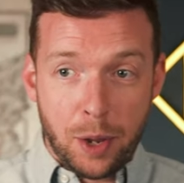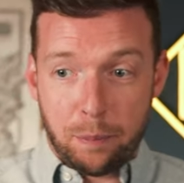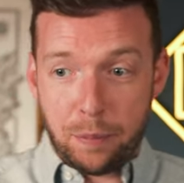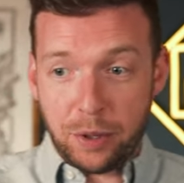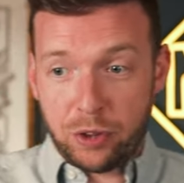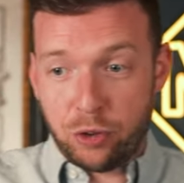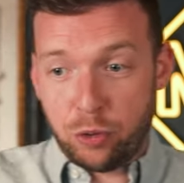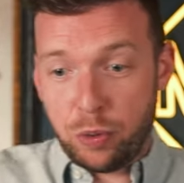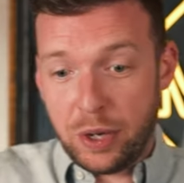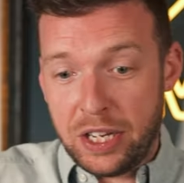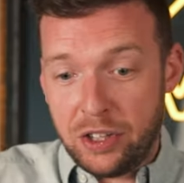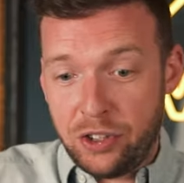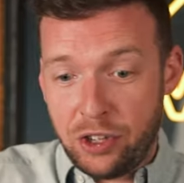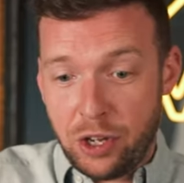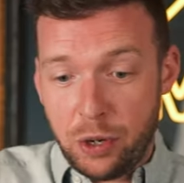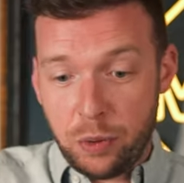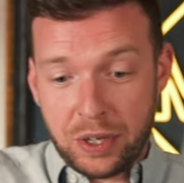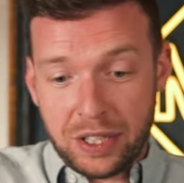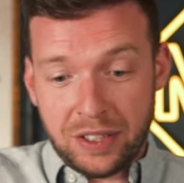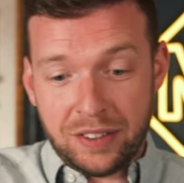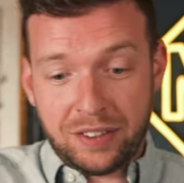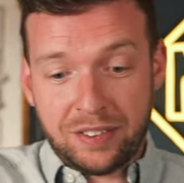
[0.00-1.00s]
Between
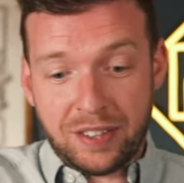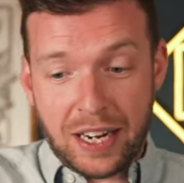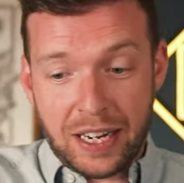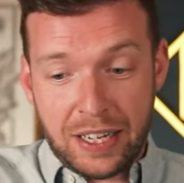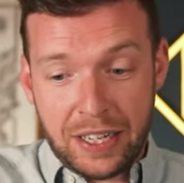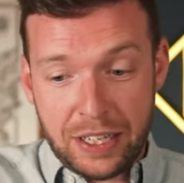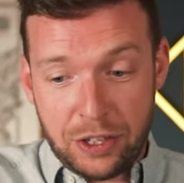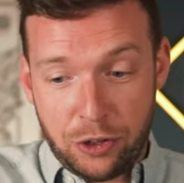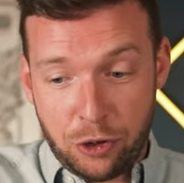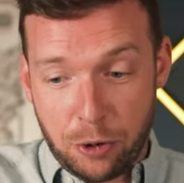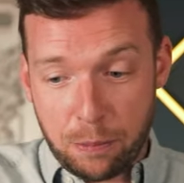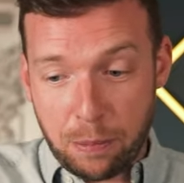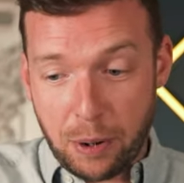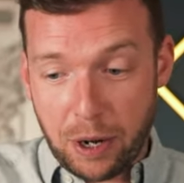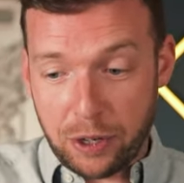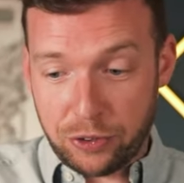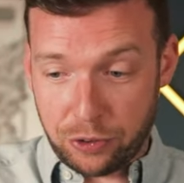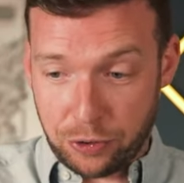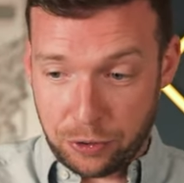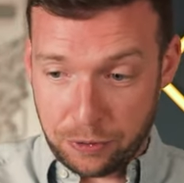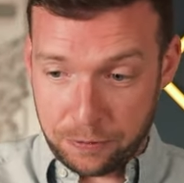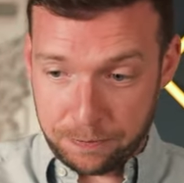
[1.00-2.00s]
you consigning your
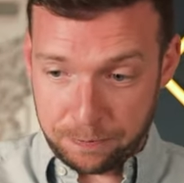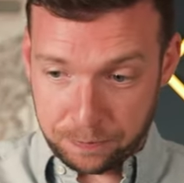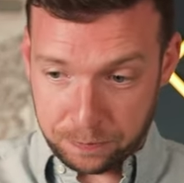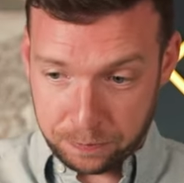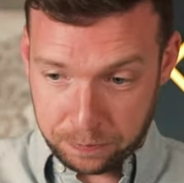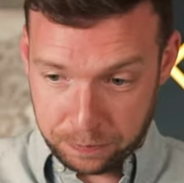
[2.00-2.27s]
bottle,